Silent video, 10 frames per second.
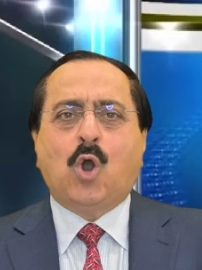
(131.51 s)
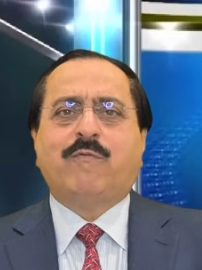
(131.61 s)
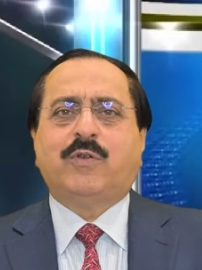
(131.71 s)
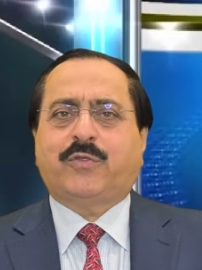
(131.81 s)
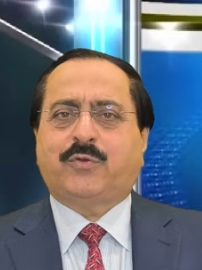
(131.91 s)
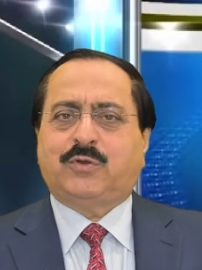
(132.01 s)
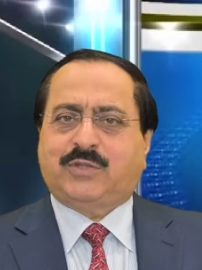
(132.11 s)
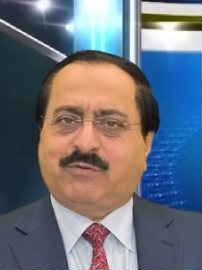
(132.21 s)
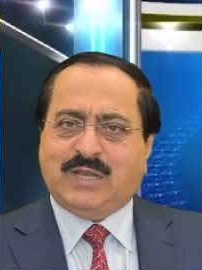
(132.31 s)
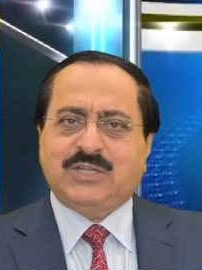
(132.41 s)
overthrow
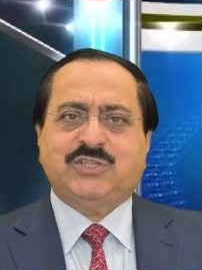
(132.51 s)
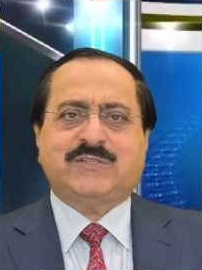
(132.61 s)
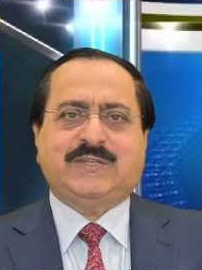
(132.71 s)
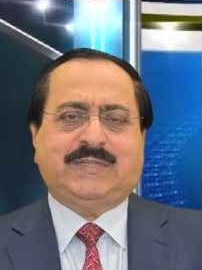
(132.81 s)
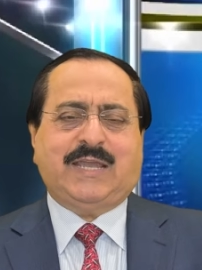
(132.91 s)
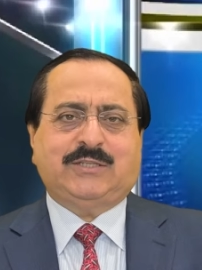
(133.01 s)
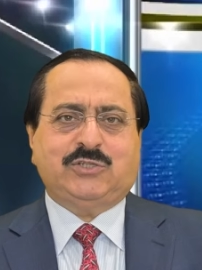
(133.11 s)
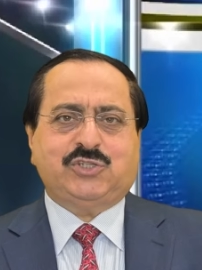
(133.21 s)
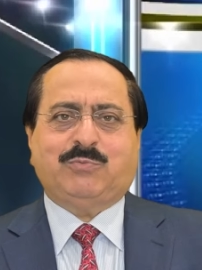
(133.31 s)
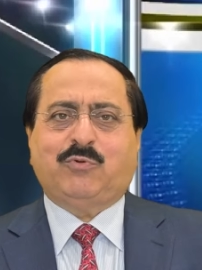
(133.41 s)
the religious
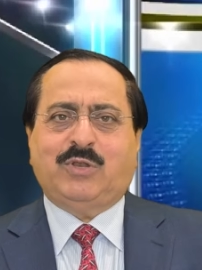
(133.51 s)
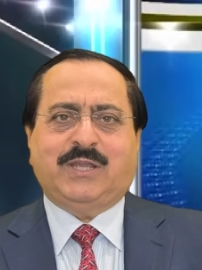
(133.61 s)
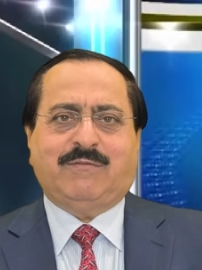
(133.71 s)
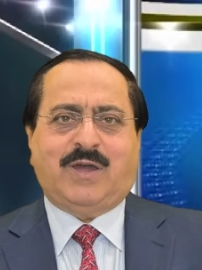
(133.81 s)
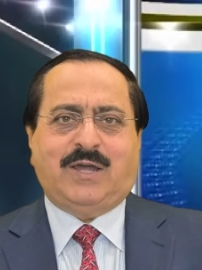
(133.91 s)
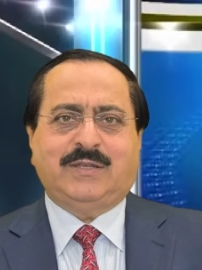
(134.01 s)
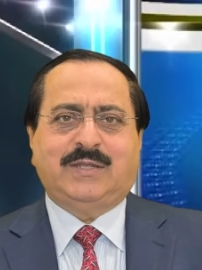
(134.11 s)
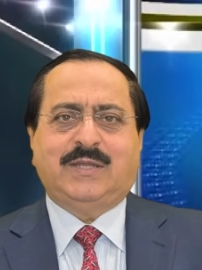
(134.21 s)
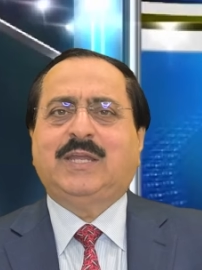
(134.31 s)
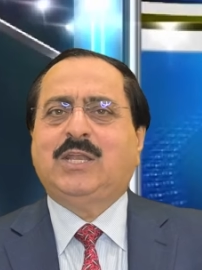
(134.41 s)
dictatorship ruling Iran
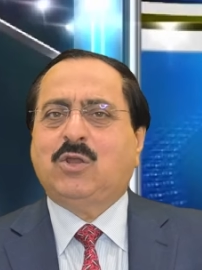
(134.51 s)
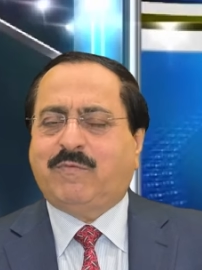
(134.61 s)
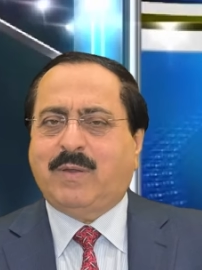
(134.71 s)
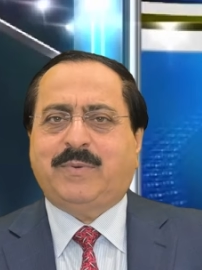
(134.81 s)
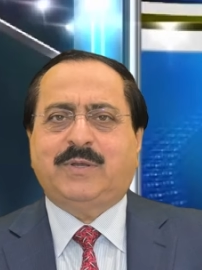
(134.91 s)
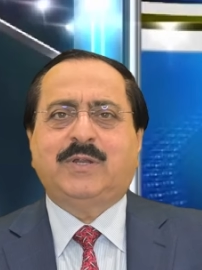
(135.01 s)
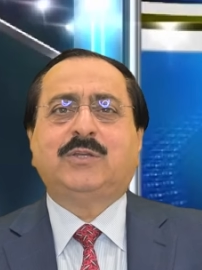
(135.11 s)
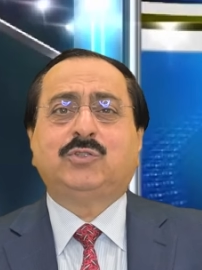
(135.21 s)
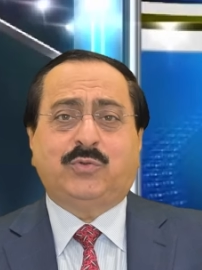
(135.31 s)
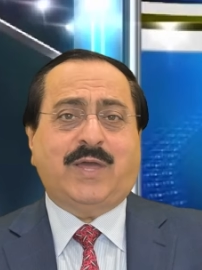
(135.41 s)
in November
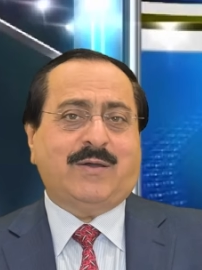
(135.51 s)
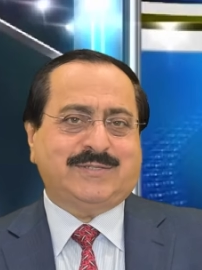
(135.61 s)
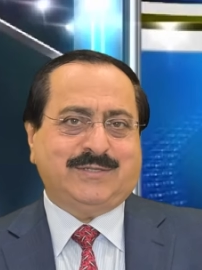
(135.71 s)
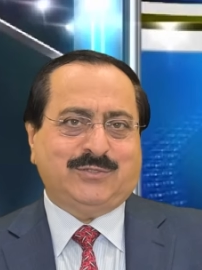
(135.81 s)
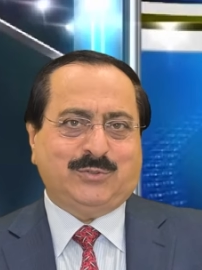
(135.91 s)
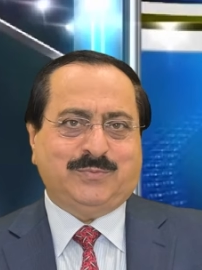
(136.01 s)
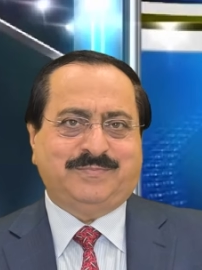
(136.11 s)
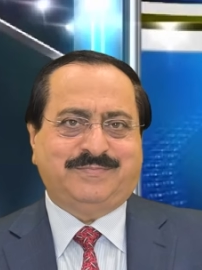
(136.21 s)
2002.